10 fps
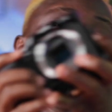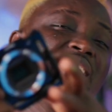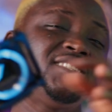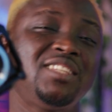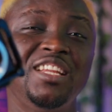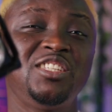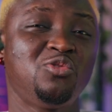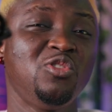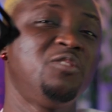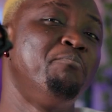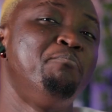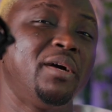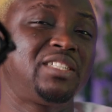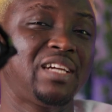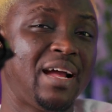This thing shoots
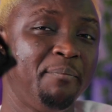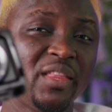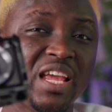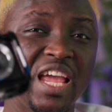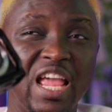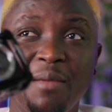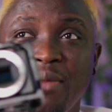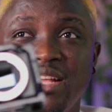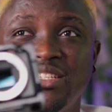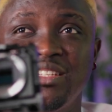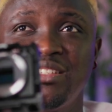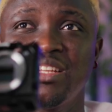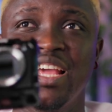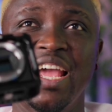better images